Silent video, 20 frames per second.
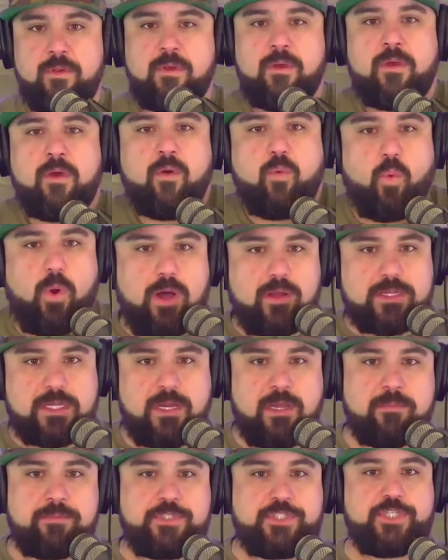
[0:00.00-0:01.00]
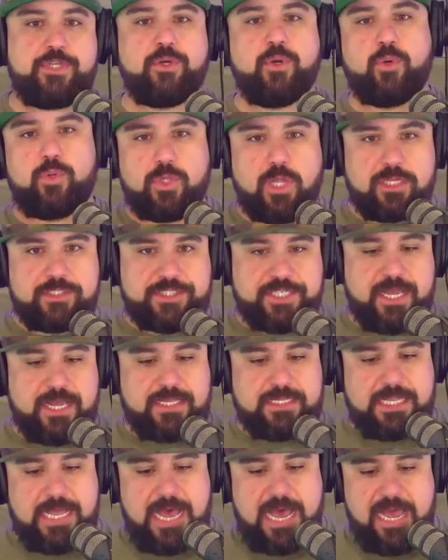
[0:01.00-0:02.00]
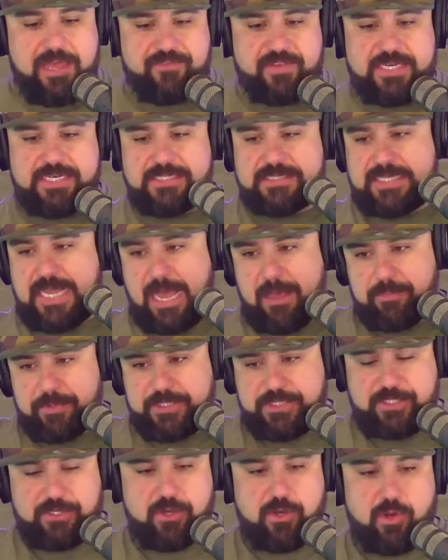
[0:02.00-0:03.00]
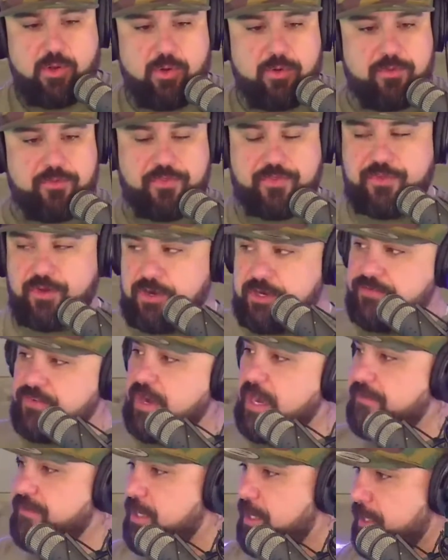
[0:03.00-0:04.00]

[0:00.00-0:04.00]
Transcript: Welcome to LunchTalk Live. It is episode 35, Donnie.